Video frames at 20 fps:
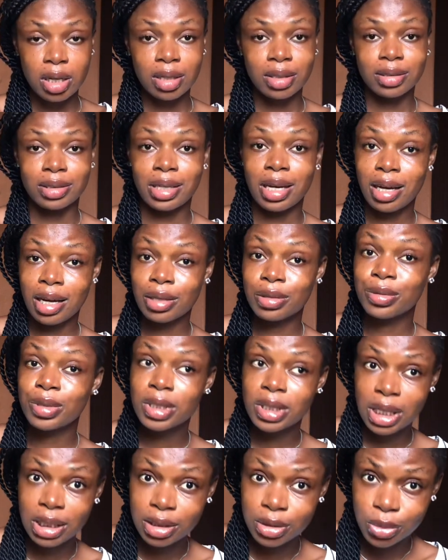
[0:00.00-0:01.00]
the account
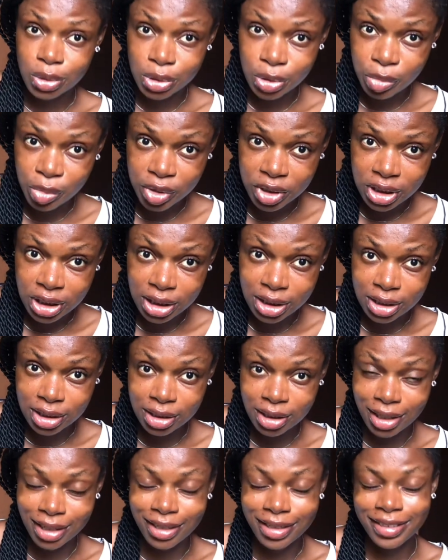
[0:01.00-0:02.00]
looks like it was opened
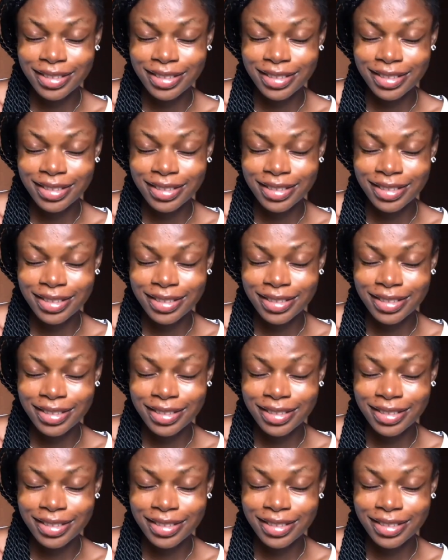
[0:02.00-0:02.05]
yesterday.